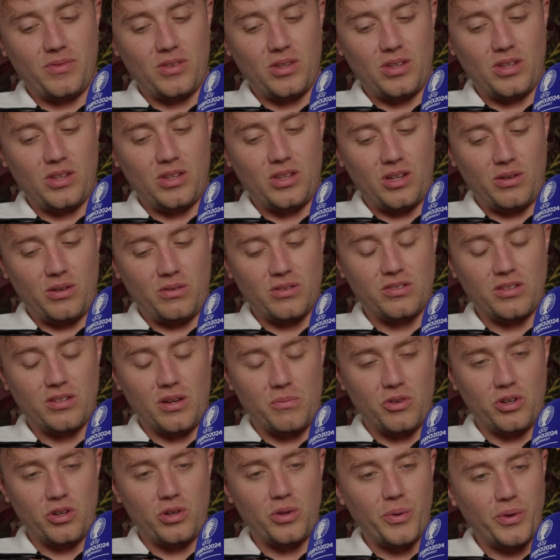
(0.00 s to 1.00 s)
you know, as
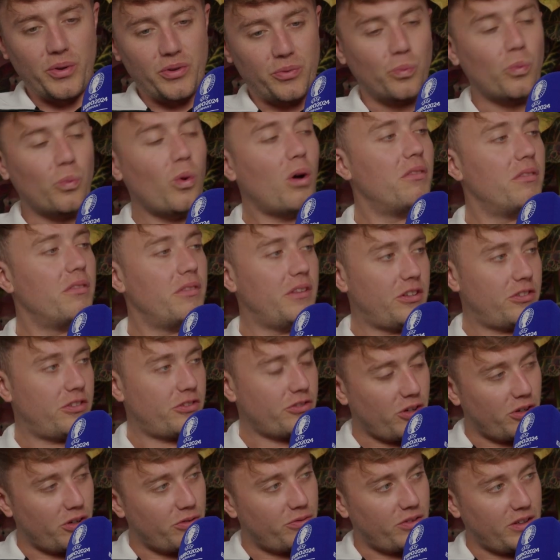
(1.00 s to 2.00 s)
someone who has won this
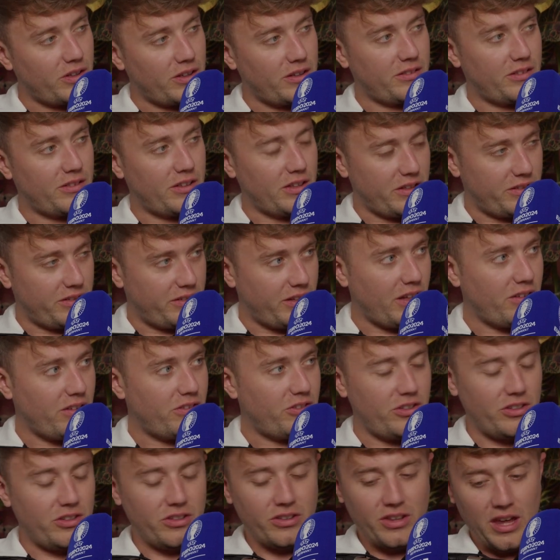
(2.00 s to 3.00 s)
trophy that is
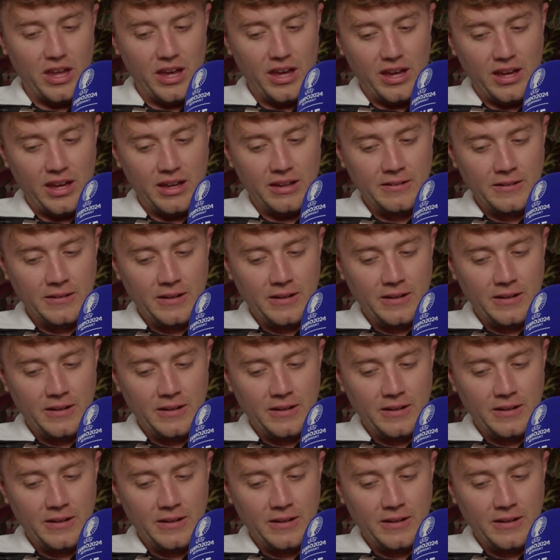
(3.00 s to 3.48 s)
next to you there.